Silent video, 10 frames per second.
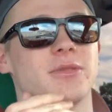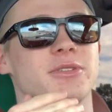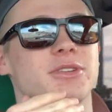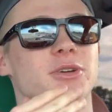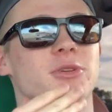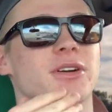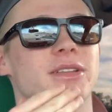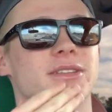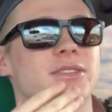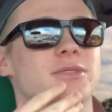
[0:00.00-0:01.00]
Let me tell you what,
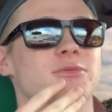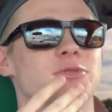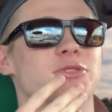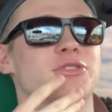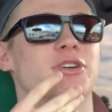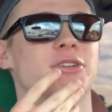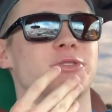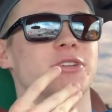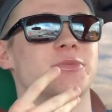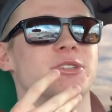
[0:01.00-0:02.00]
that's a real strong
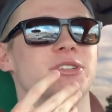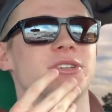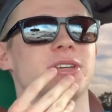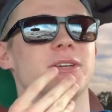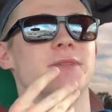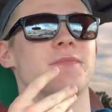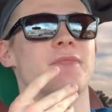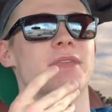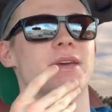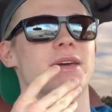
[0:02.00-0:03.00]
transmission, and
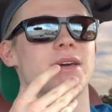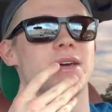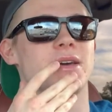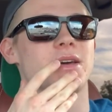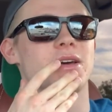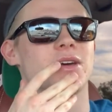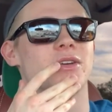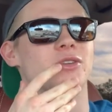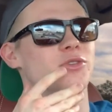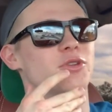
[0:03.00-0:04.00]

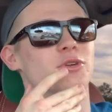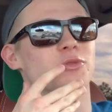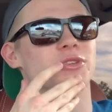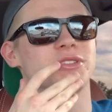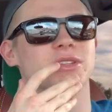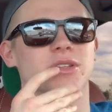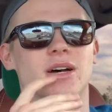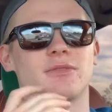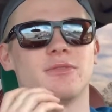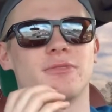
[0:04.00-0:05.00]
you don't really see a
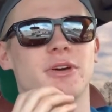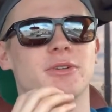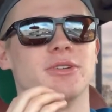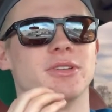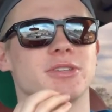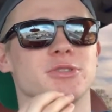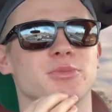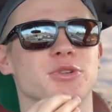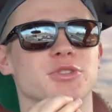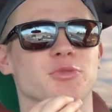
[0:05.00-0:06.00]
lot of them fail unless you're
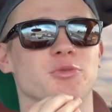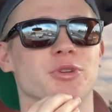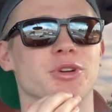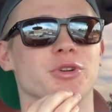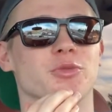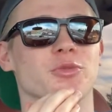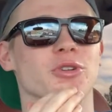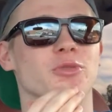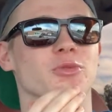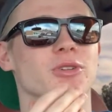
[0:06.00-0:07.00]
pushing real
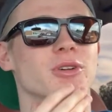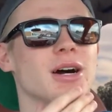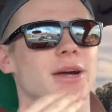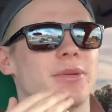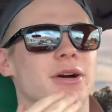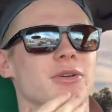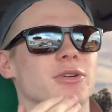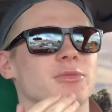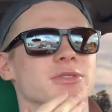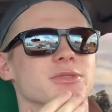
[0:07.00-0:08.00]
high power
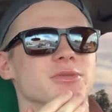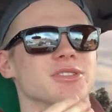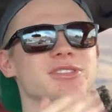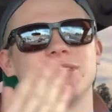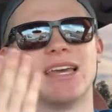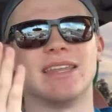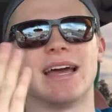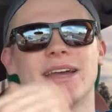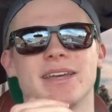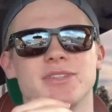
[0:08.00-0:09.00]
numbers, which in
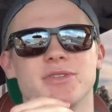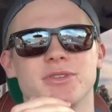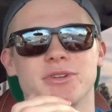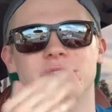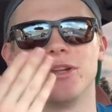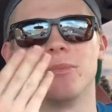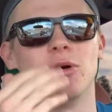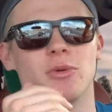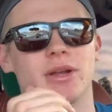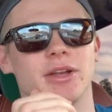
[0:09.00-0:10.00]
that case you're getting a
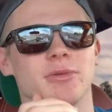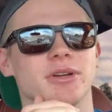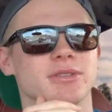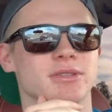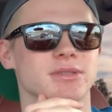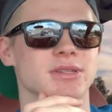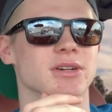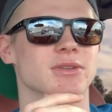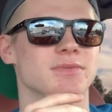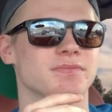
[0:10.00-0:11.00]
built one anyways.
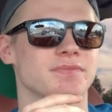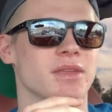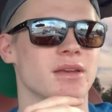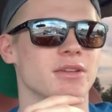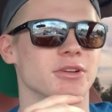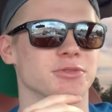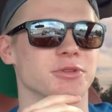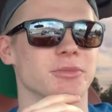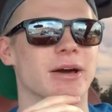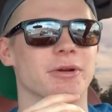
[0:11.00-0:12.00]
So it doesn't
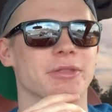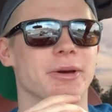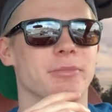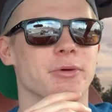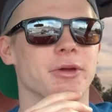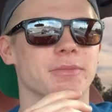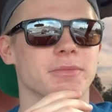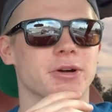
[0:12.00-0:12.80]
really matter at that point.